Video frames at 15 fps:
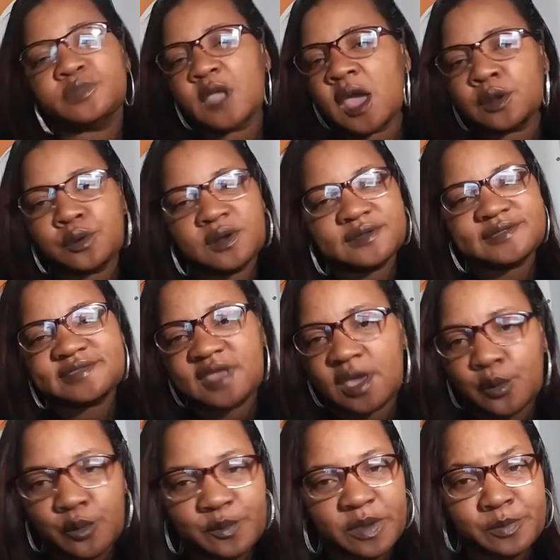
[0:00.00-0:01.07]
I don't
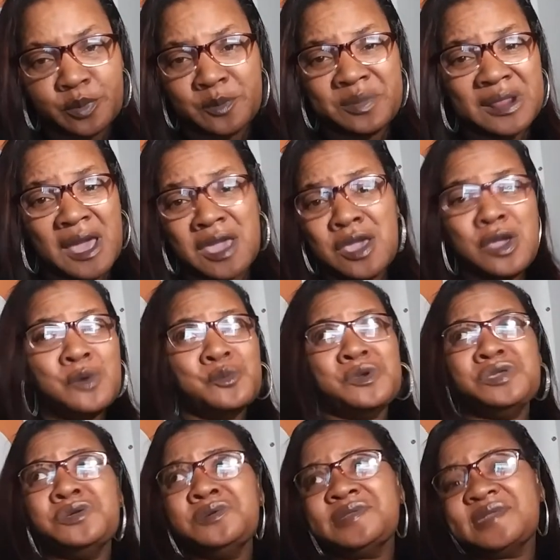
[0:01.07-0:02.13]
understand when people be like, well,
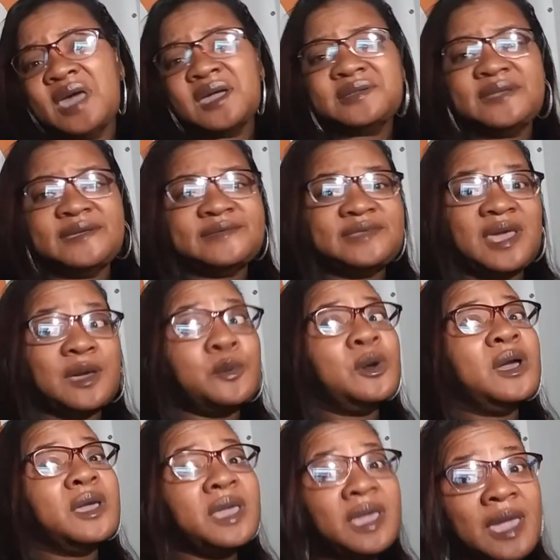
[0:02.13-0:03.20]
you sucked his dick.
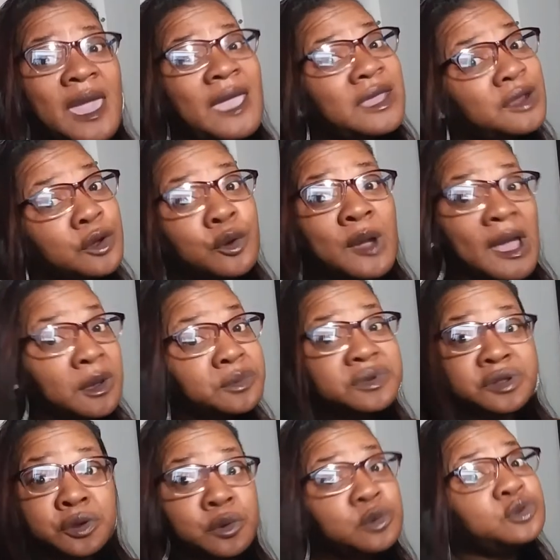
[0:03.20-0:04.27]
Well, he ate her out,
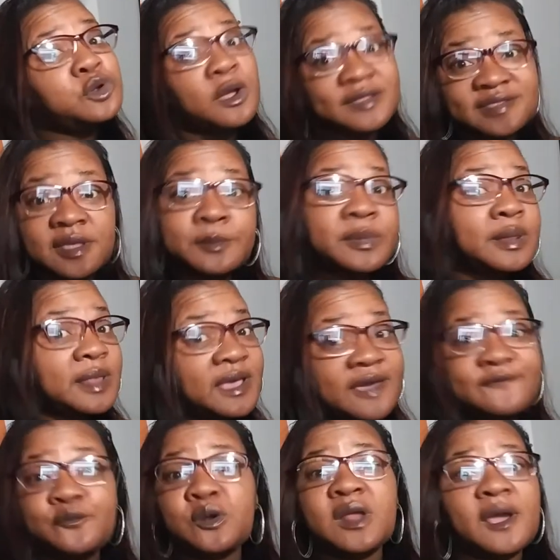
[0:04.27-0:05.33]
too. Trust and
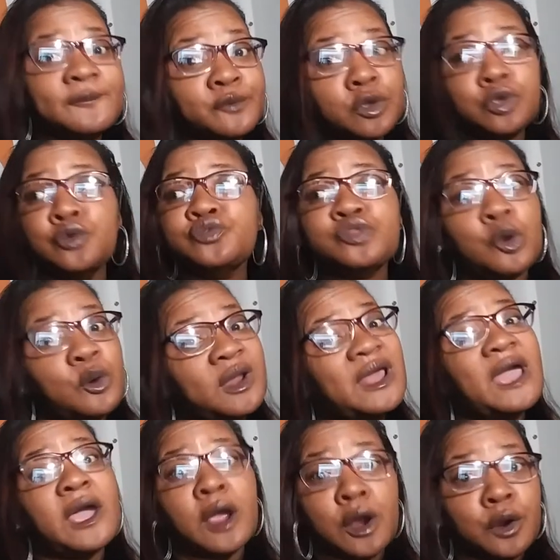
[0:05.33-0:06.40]
believe. Whatever you throwing
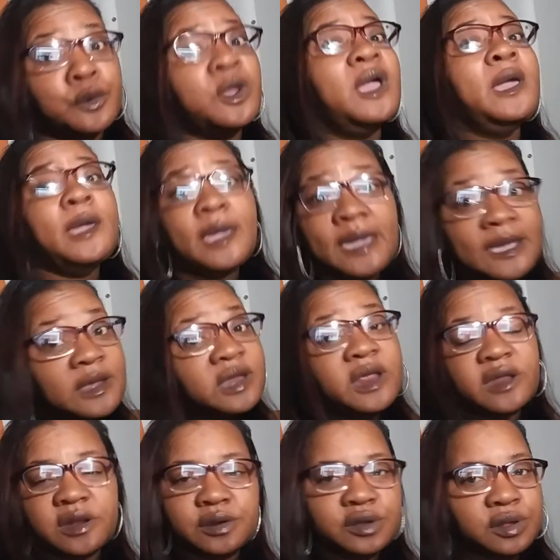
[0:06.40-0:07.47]
at her, he
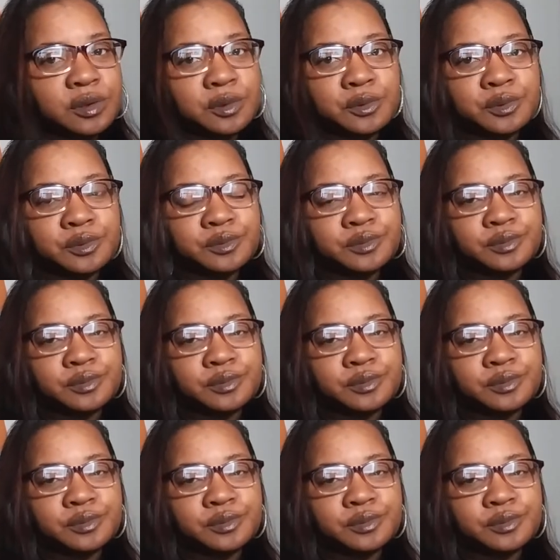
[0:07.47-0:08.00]
did it, too.